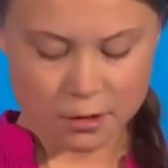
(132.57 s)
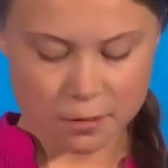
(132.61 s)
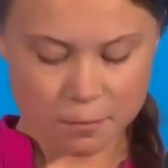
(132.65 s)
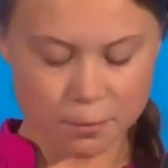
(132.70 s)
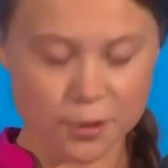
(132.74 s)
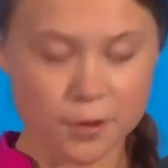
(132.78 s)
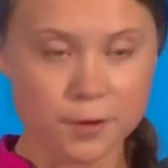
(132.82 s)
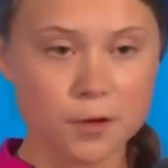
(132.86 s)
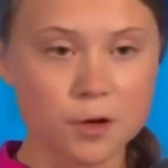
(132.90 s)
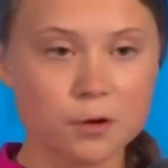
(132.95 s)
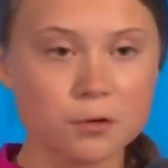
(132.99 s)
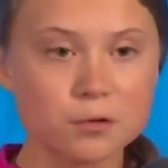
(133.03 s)

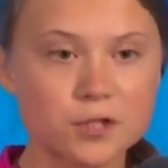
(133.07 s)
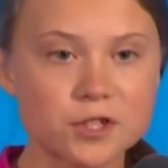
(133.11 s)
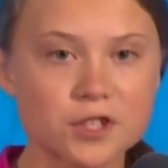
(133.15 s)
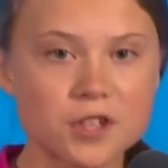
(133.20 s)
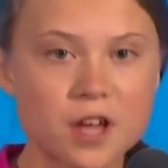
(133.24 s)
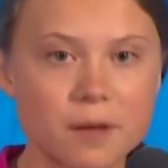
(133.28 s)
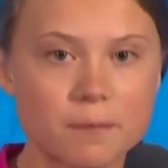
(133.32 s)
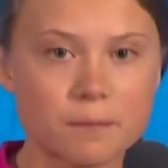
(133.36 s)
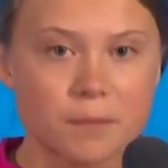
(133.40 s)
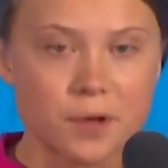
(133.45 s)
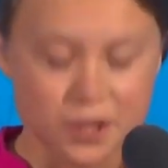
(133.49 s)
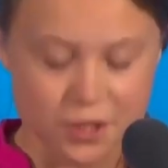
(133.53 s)
but those
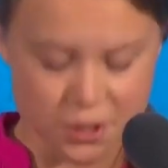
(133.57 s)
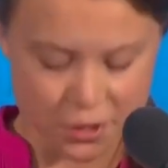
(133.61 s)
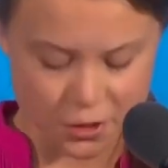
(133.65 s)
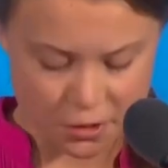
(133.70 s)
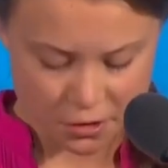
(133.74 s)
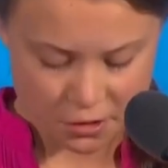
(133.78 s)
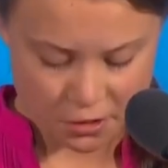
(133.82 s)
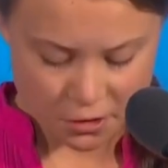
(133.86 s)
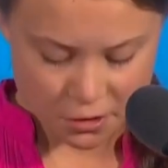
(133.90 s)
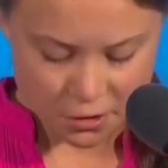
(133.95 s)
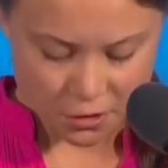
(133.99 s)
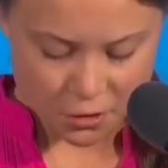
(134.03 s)

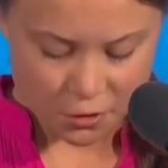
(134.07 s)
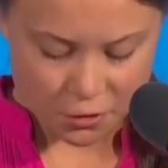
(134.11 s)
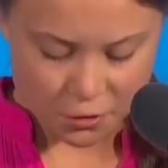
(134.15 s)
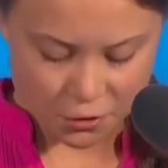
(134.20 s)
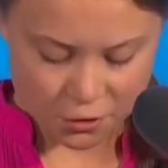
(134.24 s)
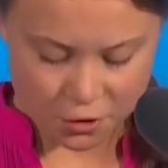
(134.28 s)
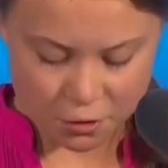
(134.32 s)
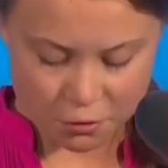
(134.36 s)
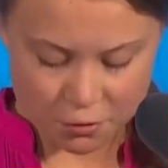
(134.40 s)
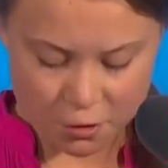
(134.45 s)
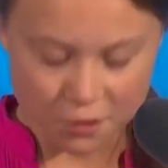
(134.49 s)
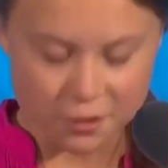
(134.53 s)
numbers
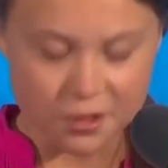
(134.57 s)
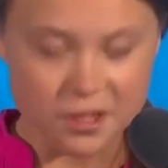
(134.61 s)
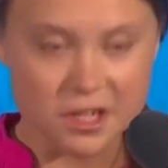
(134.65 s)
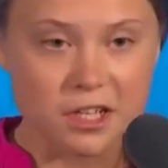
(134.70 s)
do not